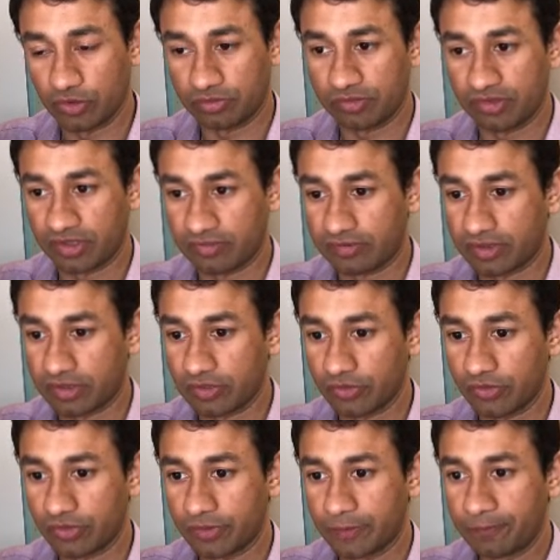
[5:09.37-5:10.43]
those missing
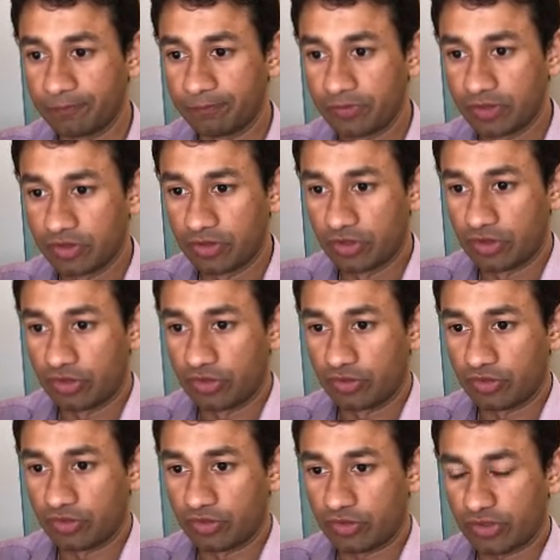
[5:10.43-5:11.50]
values.
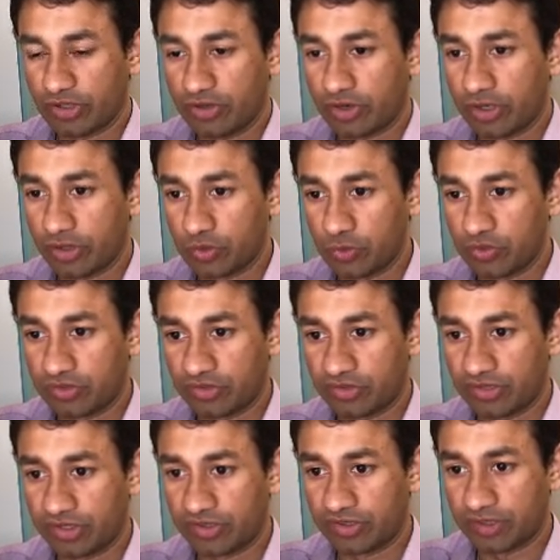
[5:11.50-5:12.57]
So in order to
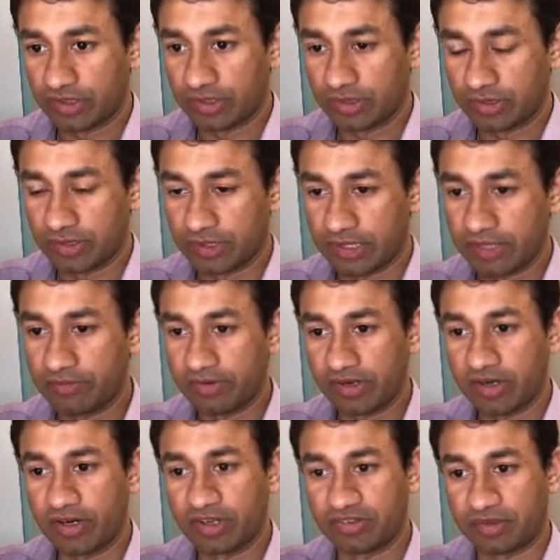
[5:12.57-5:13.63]
just uh, I have
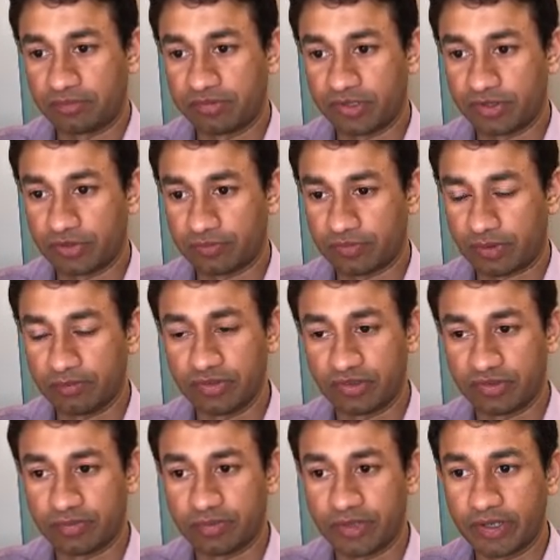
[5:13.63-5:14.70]
created a subset from
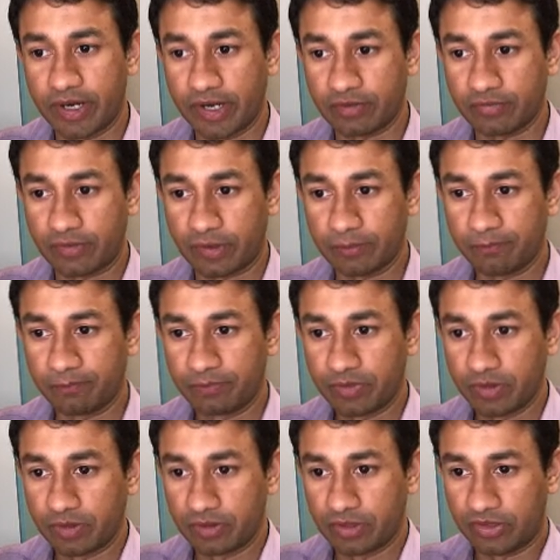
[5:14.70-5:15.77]
this data frame
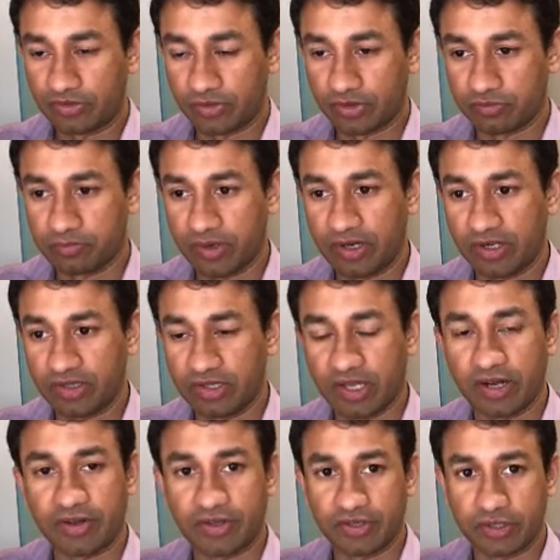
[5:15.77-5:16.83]
instead of printing the
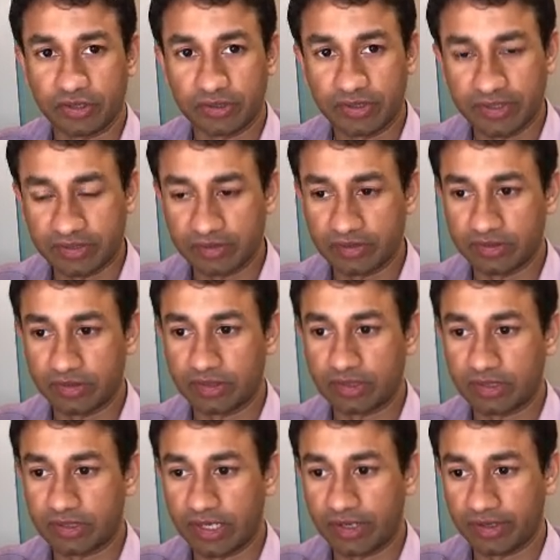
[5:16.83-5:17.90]
entire
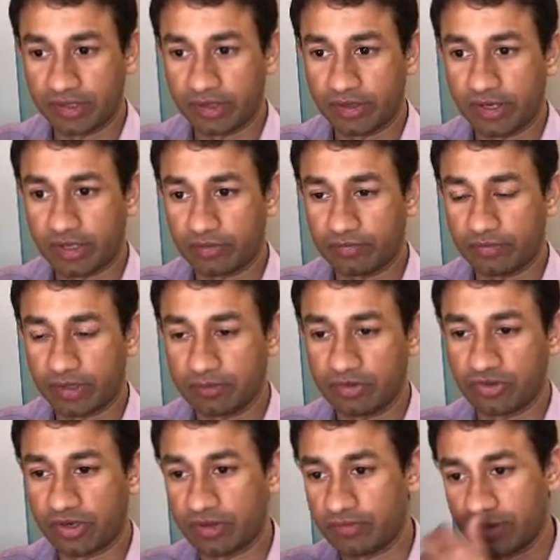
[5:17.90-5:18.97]
uh, entire data frame
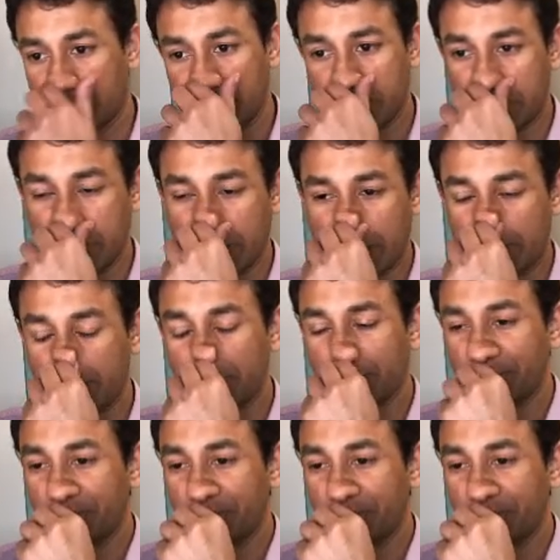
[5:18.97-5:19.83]
each and every single time.